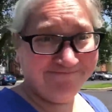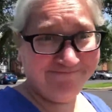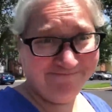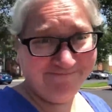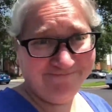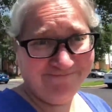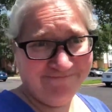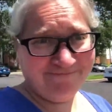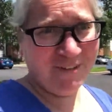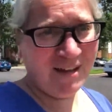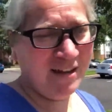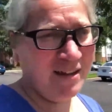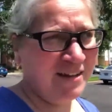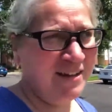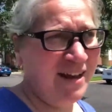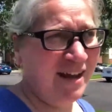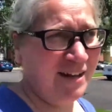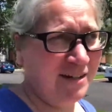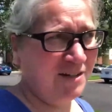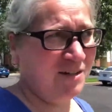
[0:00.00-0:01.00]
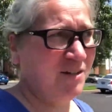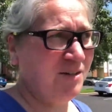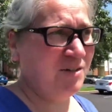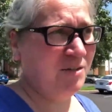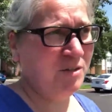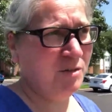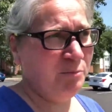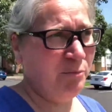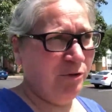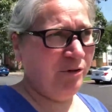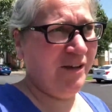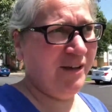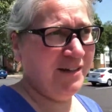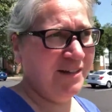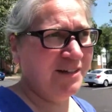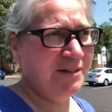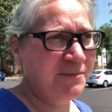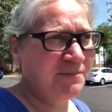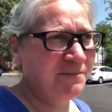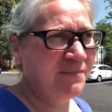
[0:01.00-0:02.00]
Hmm. Not, she's
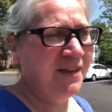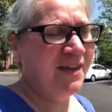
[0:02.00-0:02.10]
brilliant.